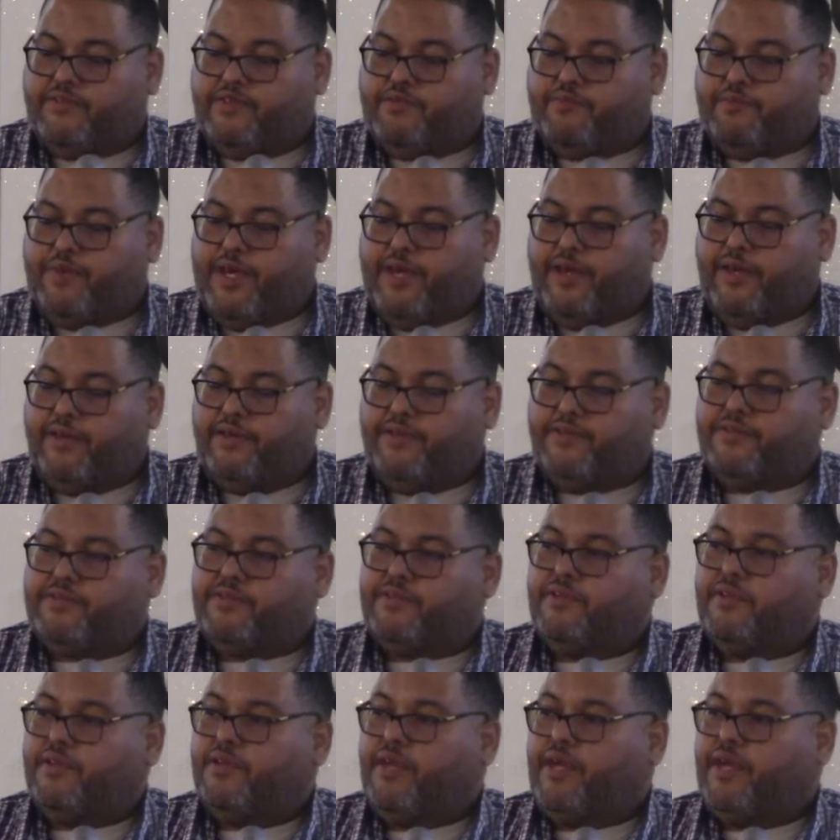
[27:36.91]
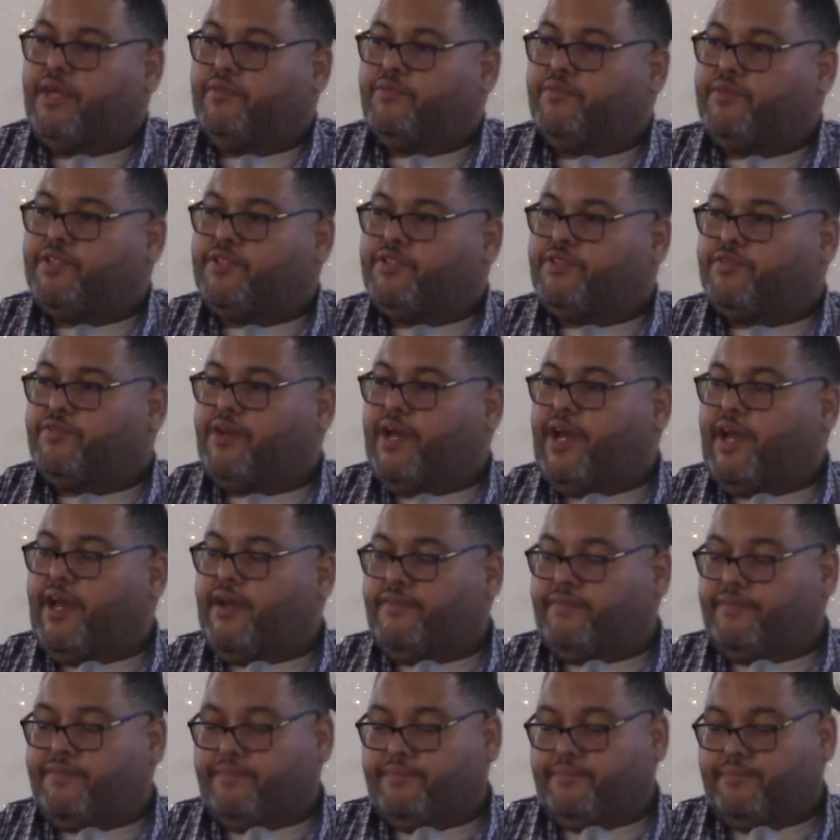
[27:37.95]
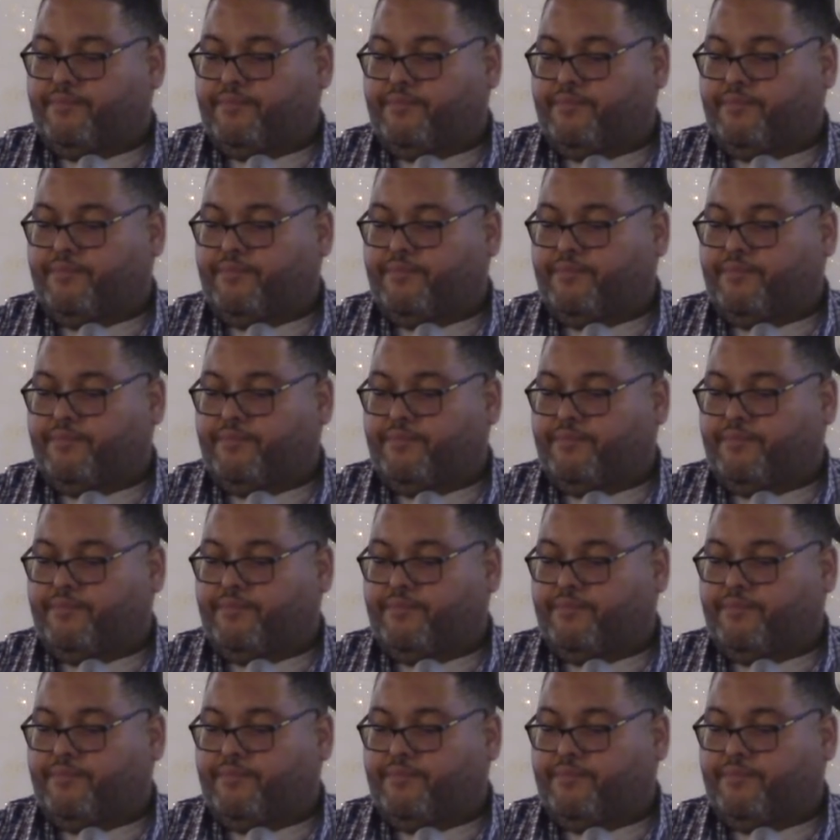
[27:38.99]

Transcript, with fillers: spells and witchcraft.